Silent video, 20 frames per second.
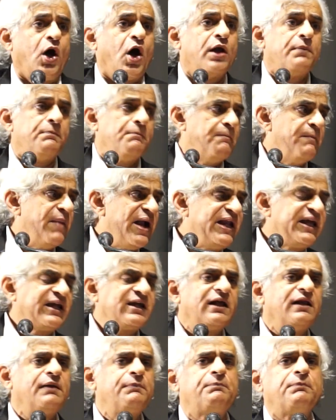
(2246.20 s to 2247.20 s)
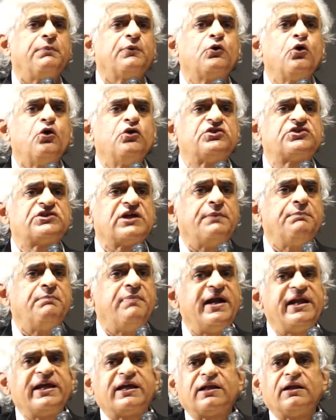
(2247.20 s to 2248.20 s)
On medical goods
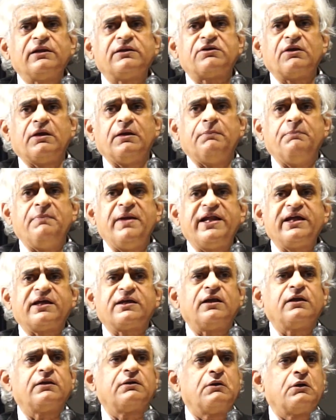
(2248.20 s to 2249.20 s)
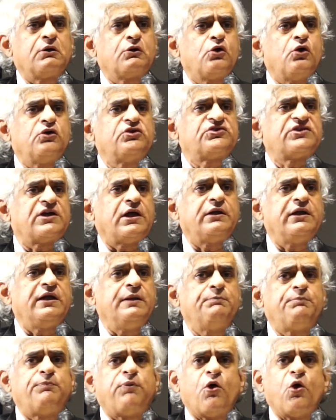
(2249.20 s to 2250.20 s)
and medical goods
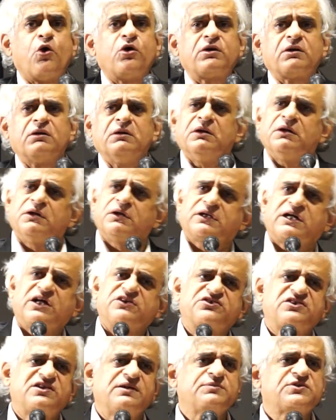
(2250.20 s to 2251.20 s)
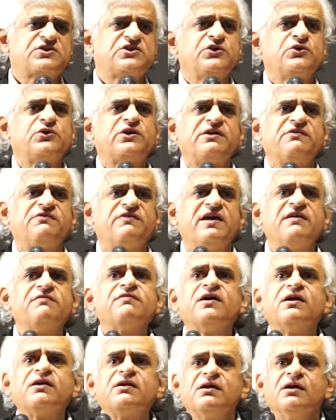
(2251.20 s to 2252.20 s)
and import, customs duty
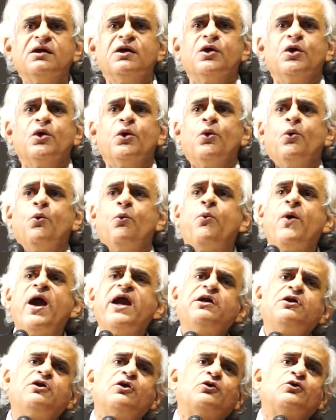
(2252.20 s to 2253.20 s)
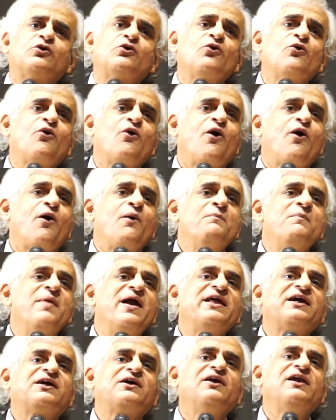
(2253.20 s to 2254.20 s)
waiver went to
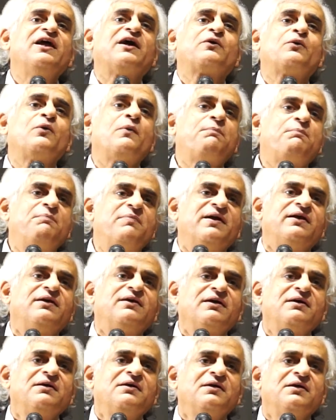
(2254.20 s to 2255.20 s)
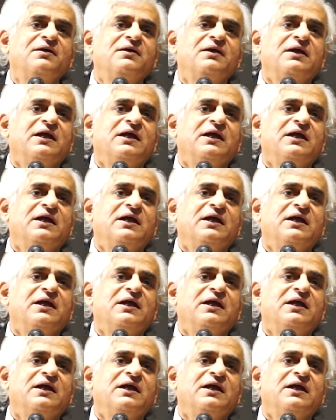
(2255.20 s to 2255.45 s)
medical equipment